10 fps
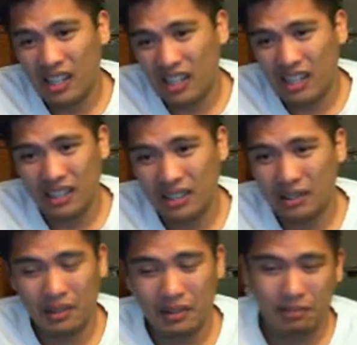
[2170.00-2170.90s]

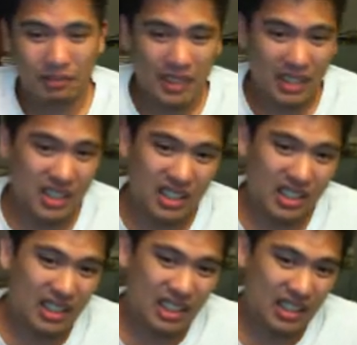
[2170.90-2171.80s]
know, he's
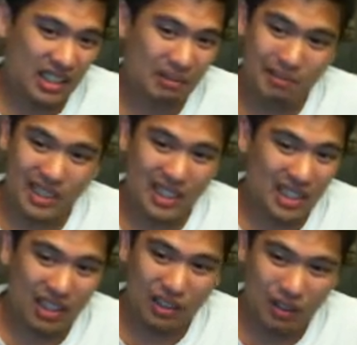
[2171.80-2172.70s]
just a guy
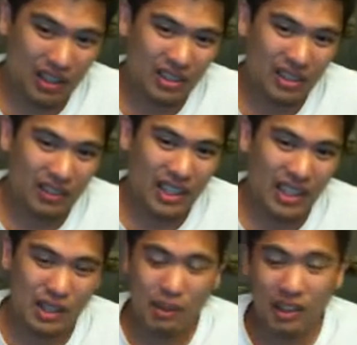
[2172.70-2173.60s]
still relatively
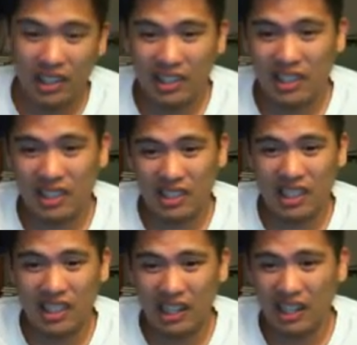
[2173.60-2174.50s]
inexperienced.
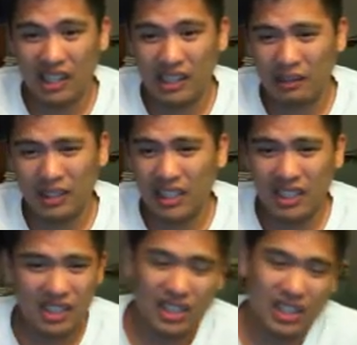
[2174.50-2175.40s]

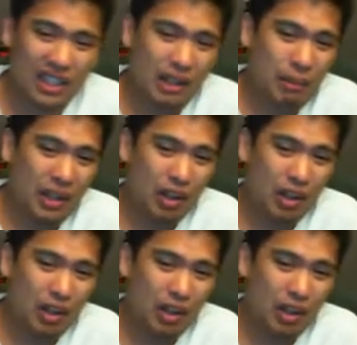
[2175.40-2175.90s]
He's just gonna get